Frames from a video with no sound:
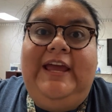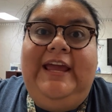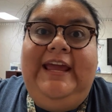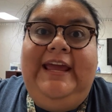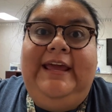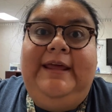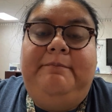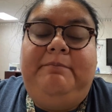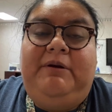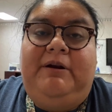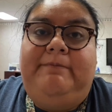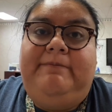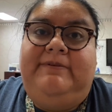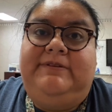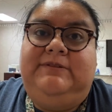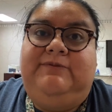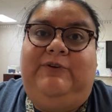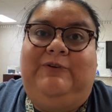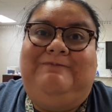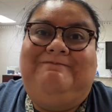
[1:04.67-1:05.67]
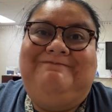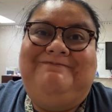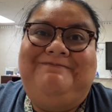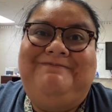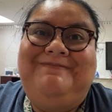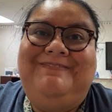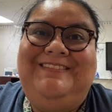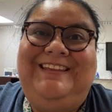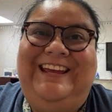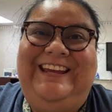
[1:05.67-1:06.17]
and Purposeful.
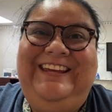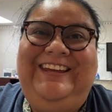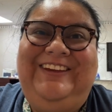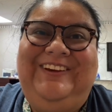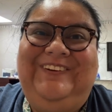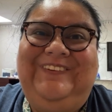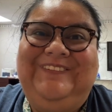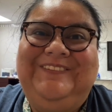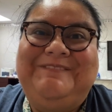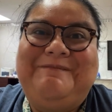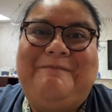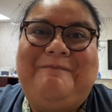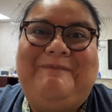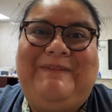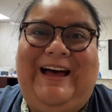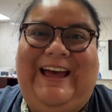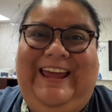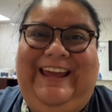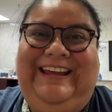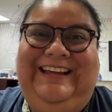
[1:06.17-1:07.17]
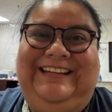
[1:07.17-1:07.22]
Thank you. Bye.